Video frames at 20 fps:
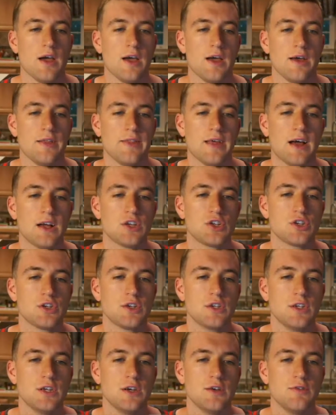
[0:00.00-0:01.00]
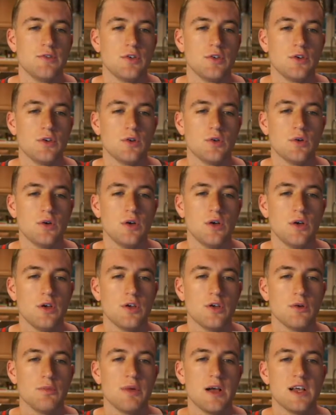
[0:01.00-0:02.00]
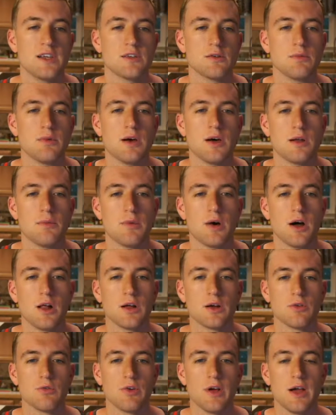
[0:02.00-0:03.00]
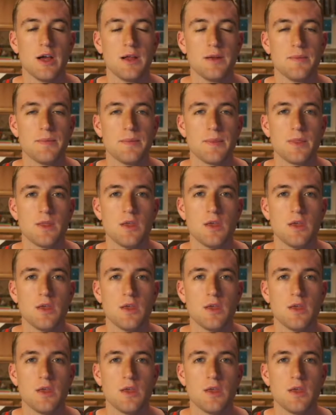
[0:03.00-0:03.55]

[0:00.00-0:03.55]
And that should give you your basal metabolic rate.